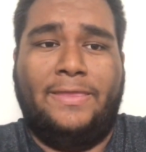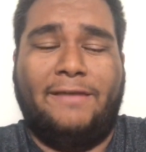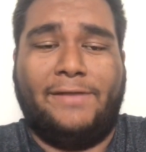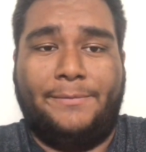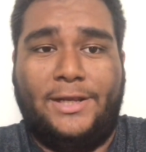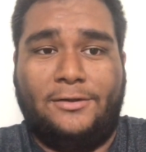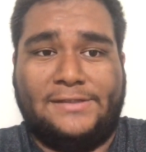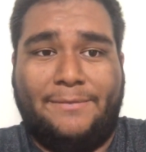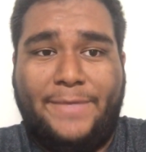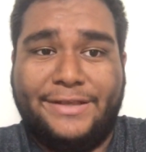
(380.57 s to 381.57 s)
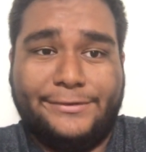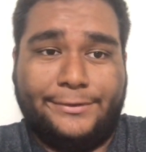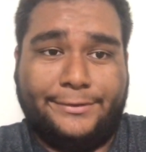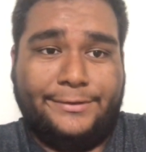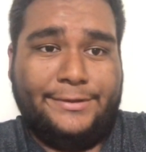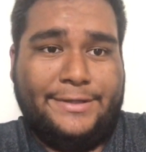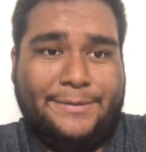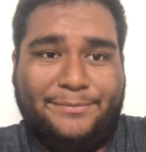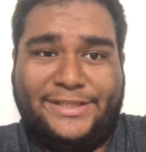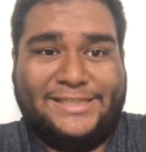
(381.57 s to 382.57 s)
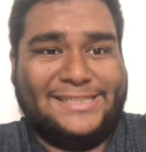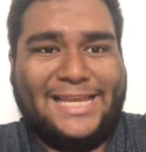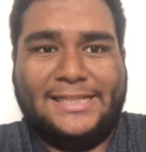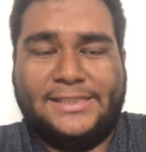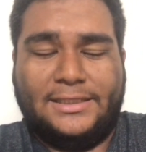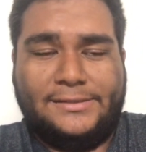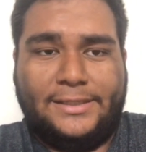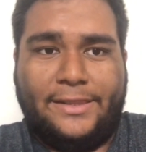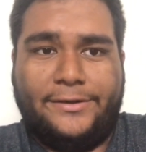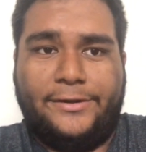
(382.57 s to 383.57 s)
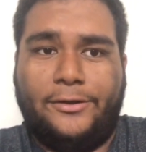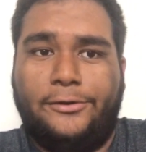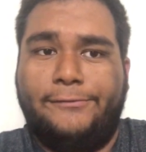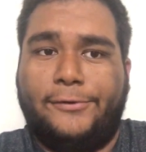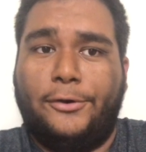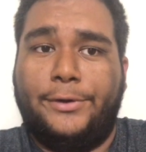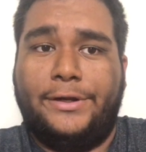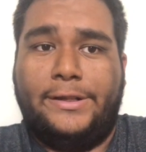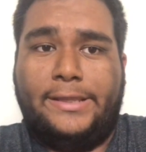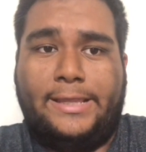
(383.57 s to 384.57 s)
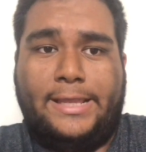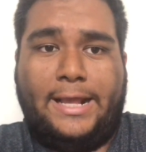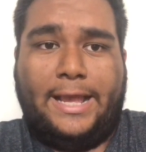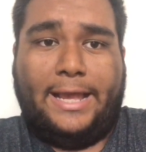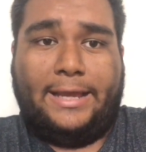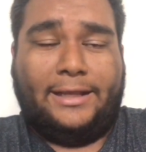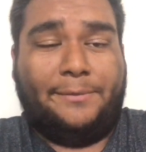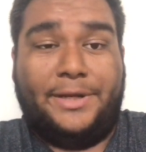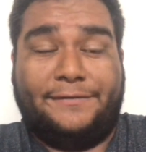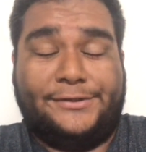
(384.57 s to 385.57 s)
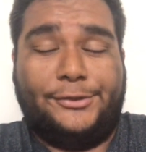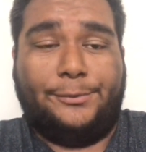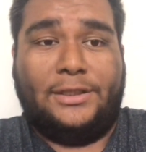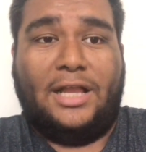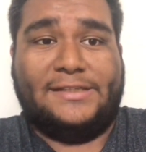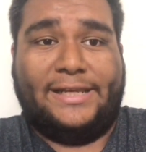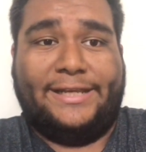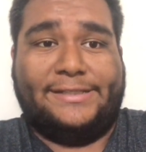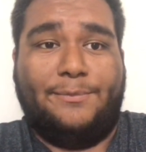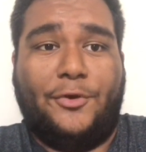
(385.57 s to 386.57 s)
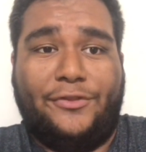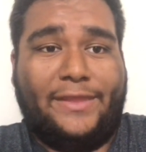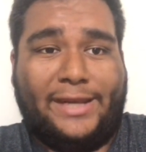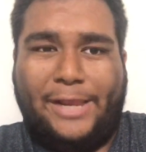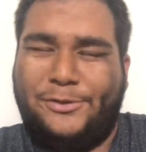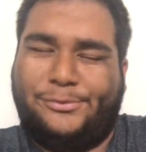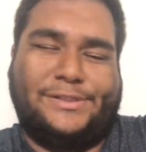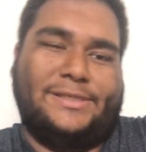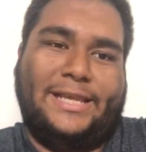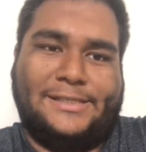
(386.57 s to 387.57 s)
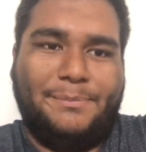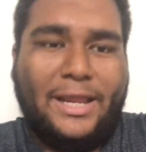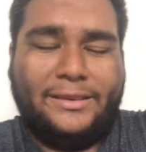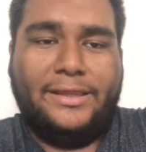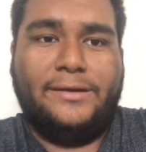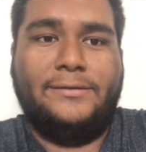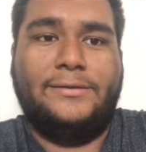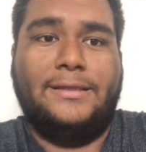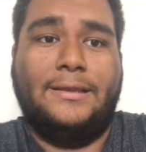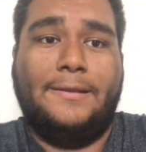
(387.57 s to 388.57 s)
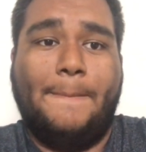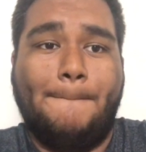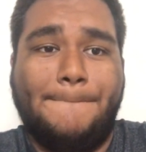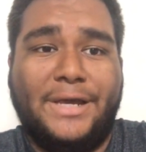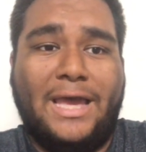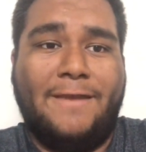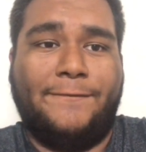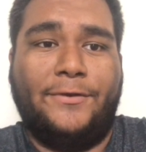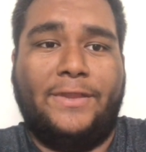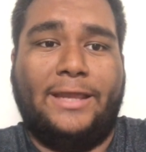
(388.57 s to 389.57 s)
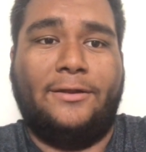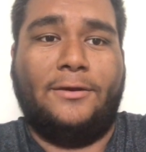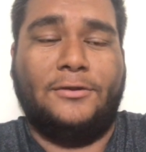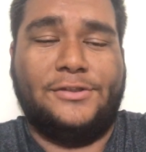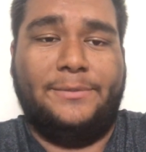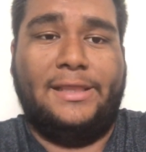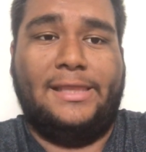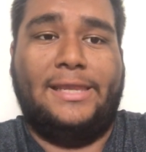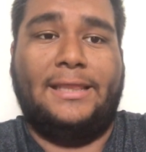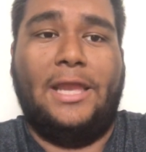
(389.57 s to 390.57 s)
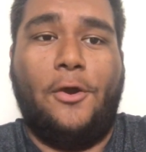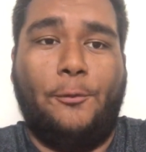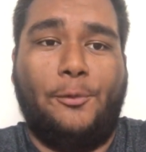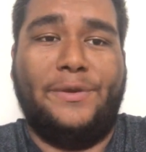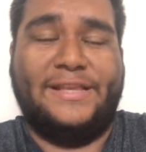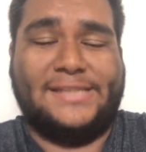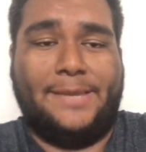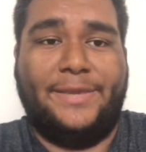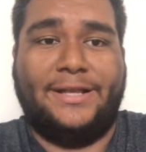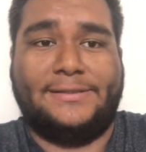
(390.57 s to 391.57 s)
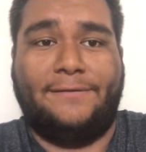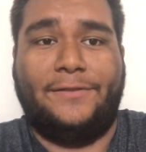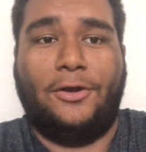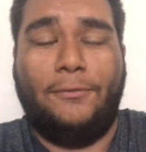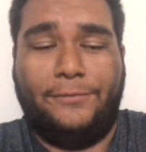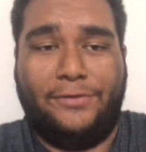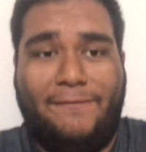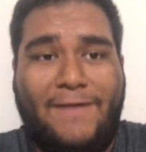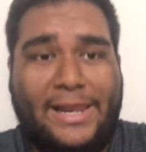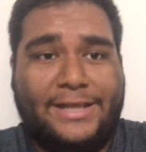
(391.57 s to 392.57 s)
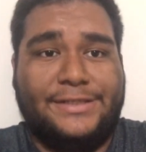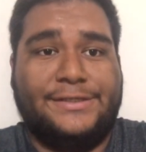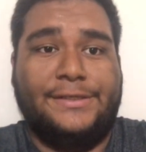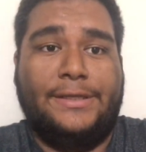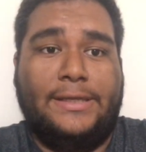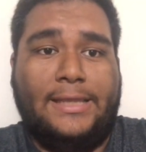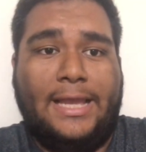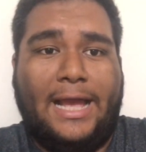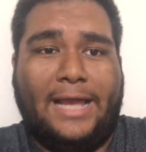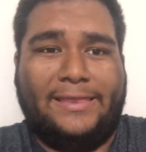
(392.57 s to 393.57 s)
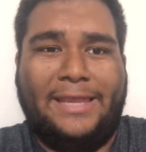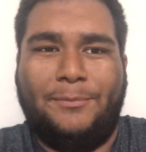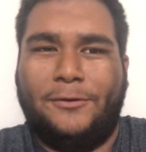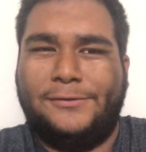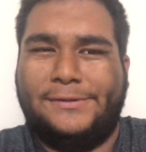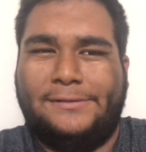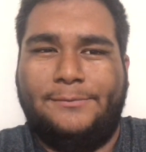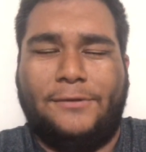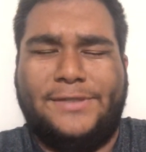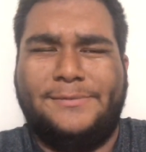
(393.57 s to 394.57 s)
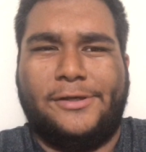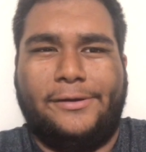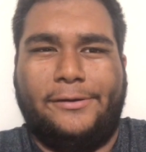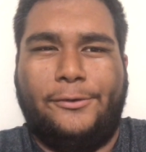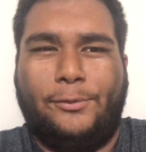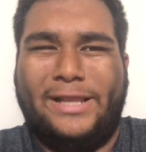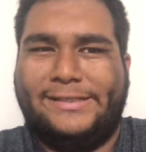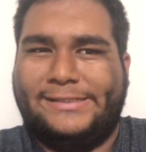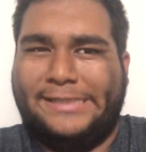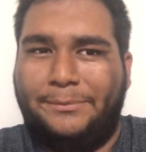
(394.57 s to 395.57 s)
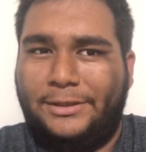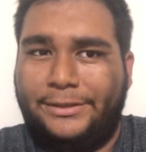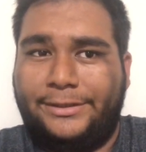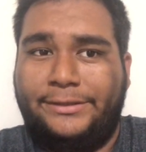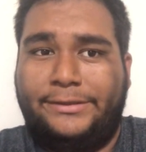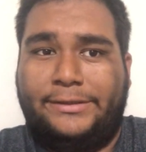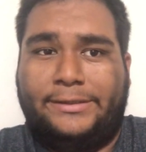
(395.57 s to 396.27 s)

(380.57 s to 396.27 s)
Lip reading: they have Camilo Zambeso, but they just can't gel it together, going forward. Coming off a 2-1 loss against Monterrey, which was expected. But I feel like ultimately León will win this game because of the home field advantage. I think both teams are quite similar.